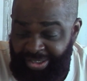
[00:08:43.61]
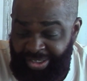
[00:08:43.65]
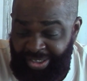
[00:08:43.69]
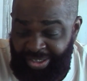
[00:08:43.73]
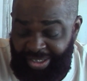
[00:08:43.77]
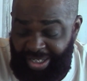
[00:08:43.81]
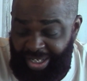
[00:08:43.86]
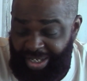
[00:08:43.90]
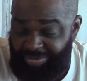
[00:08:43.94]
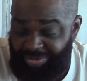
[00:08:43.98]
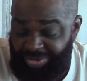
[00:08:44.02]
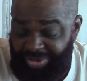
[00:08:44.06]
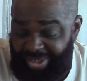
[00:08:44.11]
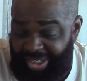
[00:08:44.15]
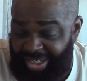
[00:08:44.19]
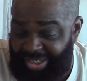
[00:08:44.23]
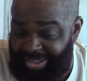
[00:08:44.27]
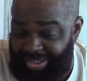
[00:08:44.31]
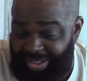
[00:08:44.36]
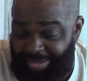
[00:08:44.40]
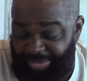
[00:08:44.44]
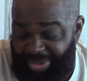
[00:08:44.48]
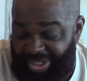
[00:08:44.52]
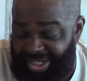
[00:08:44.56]
I
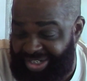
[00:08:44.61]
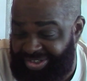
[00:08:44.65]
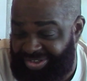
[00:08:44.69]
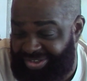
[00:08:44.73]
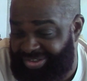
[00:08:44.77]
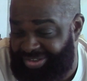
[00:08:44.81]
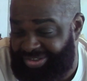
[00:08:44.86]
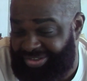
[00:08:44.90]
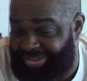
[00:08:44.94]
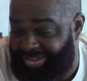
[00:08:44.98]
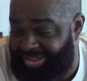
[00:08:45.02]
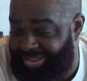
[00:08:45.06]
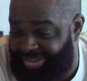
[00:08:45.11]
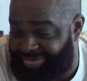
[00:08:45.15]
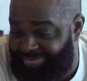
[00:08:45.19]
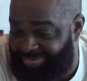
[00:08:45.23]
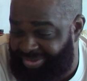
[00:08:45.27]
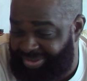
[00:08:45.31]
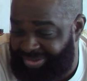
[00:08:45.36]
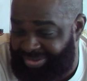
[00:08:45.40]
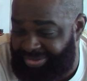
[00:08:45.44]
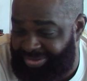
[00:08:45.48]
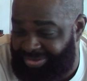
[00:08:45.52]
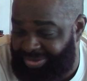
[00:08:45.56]
should just leave.
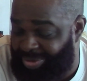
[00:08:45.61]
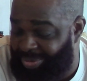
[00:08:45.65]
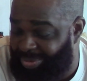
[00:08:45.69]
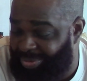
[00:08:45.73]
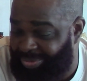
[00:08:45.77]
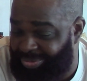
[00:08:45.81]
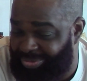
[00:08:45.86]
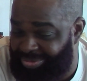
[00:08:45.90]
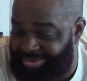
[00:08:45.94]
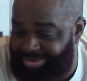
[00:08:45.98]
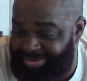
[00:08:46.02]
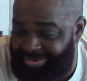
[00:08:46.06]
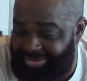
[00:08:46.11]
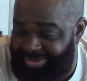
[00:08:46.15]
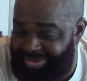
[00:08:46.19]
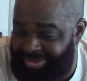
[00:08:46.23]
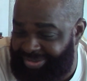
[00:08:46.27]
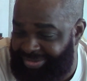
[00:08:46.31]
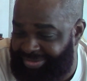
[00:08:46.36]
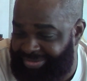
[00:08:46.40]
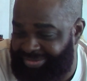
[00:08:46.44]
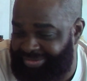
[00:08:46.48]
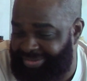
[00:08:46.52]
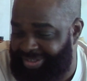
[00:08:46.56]
This is cold.
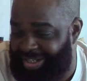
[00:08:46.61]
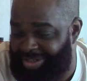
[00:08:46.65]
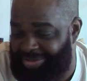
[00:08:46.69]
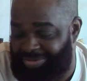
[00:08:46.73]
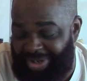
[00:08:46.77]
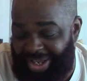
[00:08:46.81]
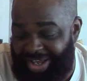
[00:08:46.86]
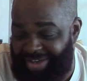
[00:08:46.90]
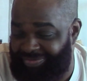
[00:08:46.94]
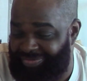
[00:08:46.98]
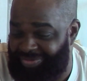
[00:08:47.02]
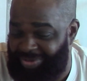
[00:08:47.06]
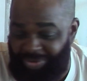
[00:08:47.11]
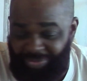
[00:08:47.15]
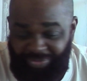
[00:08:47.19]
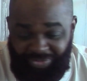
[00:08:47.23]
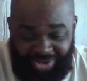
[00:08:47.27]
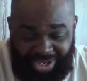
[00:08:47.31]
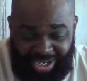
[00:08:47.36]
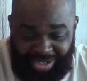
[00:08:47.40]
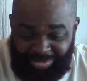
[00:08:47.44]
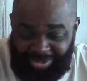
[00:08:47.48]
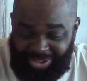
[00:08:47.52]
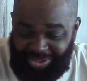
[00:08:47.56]
I don't have no
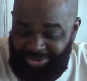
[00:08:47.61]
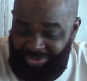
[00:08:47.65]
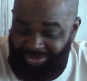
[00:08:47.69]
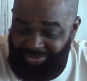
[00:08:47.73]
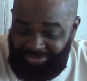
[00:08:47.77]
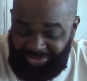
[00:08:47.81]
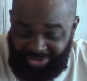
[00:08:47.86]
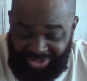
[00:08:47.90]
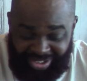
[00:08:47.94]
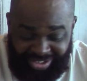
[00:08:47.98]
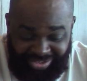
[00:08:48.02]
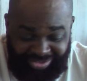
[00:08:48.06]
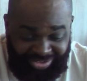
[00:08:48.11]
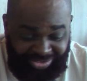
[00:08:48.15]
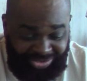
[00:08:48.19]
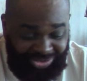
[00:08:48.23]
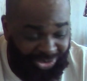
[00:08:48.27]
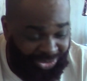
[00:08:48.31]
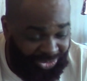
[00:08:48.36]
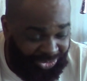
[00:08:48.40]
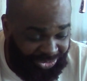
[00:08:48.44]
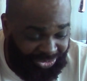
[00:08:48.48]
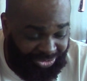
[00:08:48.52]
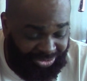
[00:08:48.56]
family, no friends. It's
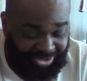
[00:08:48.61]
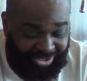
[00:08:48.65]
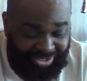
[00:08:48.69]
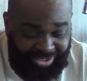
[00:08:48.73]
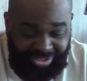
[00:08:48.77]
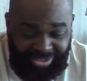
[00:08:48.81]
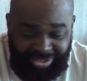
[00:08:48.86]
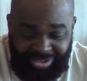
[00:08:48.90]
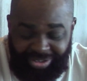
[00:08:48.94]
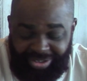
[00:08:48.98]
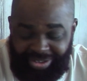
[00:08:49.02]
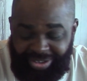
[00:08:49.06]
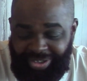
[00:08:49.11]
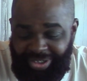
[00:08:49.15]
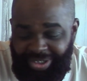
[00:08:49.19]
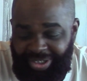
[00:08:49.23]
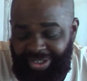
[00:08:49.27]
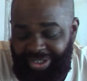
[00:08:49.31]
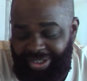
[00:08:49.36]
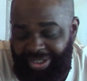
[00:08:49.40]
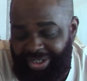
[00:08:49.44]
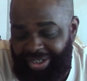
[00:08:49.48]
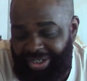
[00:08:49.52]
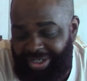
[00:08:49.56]
cold here.
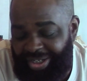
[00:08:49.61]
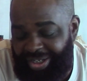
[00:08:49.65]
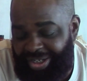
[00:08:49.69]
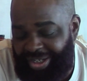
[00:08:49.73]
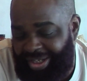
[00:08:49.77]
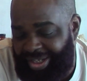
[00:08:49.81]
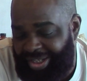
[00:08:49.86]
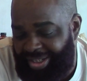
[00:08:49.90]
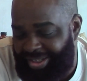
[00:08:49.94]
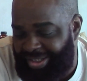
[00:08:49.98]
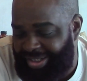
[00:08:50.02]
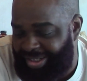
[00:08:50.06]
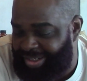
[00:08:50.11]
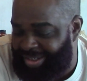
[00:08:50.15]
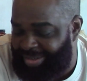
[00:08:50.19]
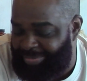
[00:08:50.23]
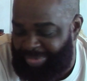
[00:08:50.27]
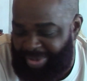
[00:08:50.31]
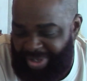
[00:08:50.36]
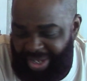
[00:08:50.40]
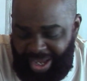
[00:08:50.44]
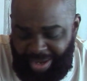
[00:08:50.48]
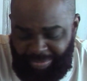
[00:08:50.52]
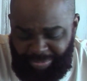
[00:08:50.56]
Then I
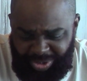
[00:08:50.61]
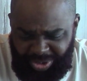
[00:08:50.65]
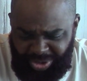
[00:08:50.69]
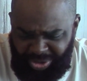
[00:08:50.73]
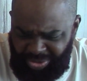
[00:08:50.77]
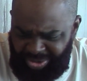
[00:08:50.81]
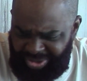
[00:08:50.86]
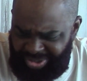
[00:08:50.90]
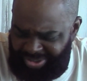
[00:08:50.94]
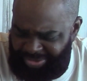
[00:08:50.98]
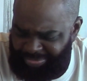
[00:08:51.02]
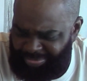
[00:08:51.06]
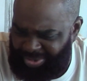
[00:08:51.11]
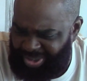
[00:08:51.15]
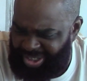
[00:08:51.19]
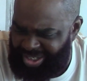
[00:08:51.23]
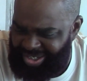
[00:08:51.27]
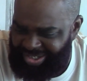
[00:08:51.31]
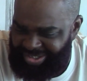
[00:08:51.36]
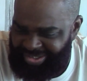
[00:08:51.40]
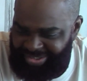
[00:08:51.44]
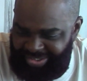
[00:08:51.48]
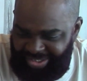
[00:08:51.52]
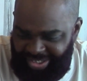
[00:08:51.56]
happened to go on this
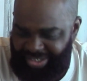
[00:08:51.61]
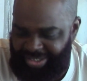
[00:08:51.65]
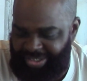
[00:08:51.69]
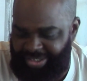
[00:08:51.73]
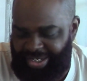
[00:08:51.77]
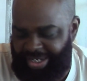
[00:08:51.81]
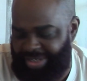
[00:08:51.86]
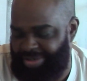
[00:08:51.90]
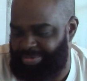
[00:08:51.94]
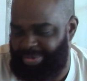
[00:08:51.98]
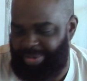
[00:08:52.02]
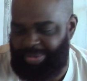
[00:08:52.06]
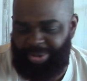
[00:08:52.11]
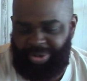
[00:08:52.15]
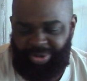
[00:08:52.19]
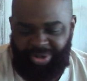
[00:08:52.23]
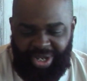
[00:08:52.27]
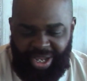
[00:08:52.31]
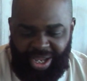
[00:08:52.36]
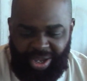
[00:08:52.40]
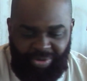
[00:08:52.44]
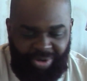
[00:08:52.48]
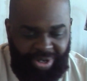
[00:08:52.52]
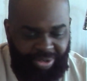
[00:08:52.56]
blind date. I don't remember
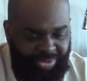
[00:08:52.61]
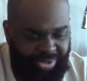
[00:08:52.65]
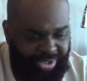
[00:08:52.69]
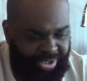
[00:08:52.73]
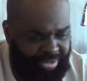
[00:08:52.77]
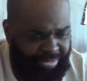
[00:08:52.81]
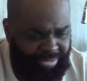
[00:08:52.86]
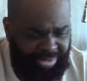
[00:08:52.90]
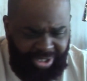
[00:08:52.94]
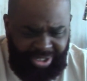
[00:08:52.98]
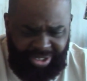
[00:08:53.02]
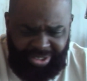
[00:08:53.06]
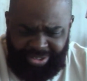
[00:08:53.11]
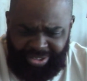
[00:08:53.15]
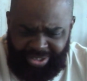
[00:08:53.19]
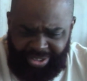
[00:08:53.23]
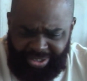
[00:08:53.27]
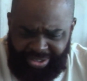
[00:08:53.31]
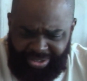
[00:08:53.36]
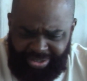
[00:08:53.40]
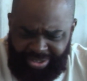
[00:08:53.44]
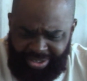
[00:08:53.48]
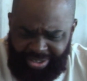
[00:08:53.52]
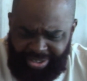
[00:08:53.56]
how I went on a blind
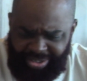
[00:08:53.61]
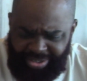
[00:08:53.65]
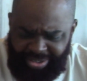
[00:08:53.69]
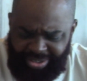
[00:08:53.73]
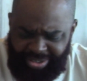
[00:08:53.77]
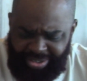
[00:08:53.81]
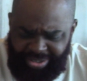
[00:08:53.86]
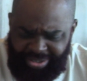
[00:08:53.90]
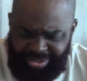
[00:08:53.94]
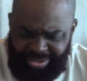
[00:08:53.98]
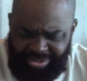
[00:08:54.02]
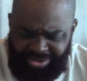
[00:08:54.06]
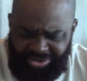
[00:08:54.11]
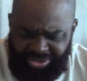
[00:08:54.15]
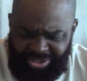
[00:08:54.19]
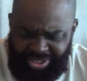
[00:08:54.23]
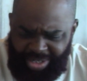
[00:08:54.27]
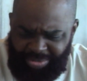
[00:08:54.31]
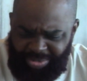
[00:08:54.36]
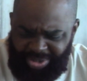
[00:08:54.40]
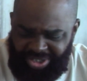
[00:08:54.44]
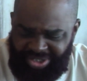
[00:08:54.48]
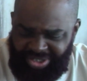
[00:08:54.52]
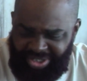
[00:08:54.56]
date, and then she
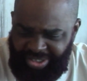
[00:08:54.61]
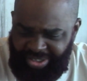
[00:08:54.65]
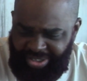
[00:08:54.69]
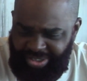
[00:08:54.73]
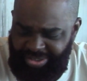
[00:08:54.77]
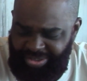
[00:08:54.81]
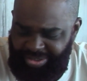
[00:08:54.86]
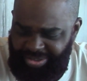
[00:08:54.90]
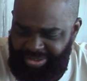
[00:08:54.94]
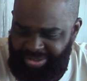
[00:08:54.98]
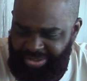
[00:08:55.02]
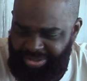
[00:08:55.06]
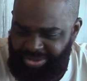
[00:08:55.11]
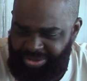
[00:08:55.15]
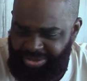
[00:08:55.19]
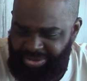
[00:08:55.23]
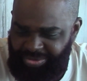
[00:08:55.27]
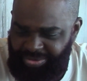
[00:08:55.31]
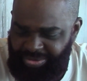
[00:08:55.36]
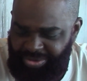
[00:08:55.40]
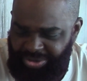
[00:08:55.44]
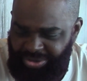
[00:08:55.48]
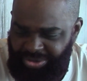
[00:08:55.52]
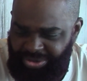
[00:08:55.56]
gave me tickets
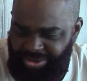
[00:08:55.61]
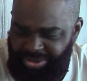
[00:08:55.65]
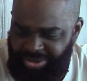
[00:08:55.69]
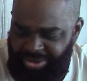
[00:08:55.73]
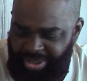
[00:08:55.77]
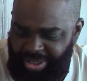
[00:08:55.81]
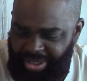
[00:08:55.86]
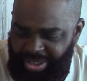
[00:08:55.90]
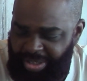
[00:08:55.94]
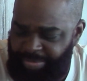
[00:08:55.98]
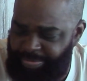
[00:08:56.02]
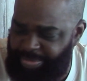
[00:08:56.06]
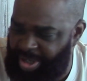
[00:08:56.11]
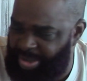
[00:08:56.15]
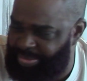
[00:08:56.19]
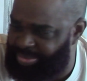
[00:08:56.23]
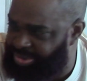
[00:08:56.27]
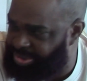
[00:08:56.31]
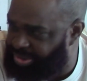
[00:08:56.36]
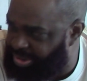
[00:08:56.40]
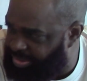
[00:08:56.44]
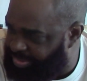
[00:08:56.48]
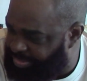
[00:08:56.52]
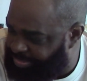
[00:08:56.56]
to a hip hop
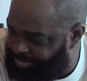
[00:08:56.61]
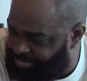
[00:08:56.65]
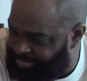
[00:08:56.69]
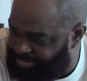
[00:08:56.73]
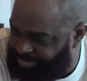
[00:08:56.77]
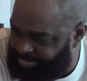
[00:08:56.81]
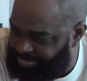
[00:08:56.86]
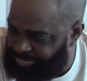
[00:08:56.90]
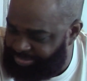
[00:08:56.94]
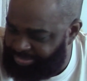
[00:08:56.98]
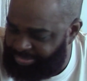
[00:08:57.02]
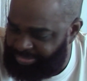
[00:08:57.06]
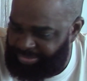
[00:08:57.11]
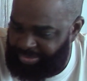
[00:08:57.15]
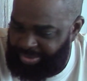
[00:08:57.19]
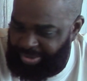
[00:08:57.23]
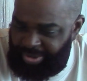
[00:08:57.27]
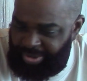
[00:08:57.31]
show. A